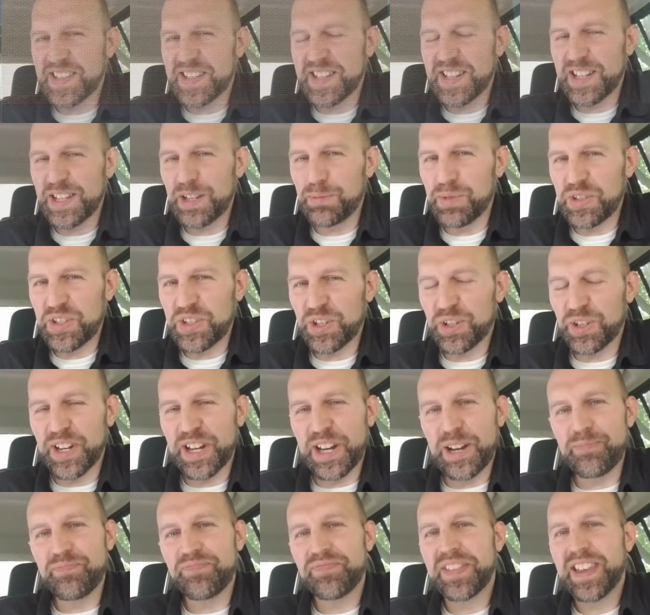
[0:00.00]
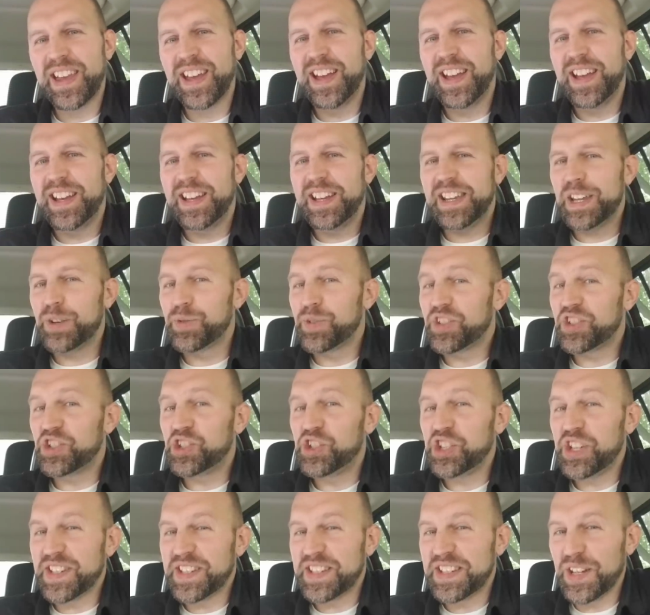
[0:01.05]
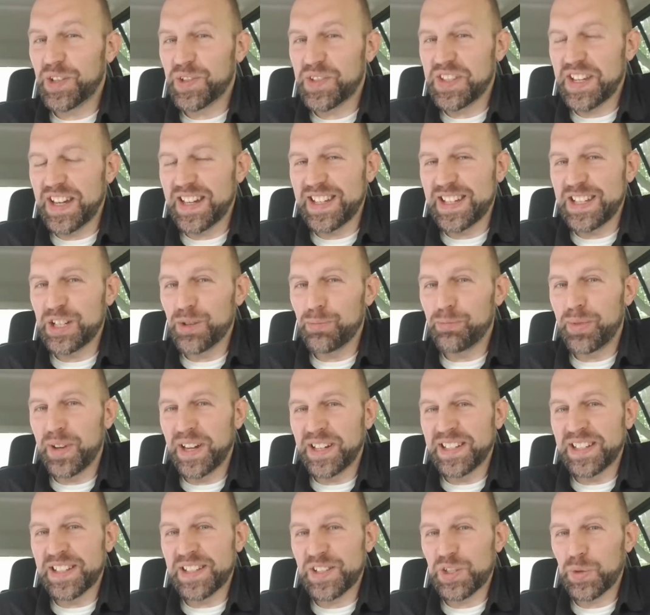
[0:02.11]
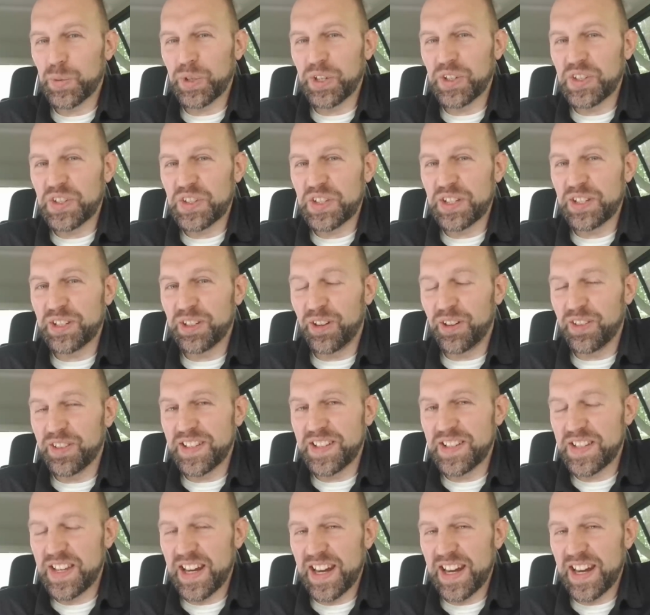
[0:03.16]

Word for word: City, Missouri. It was just outside Independence where you see all these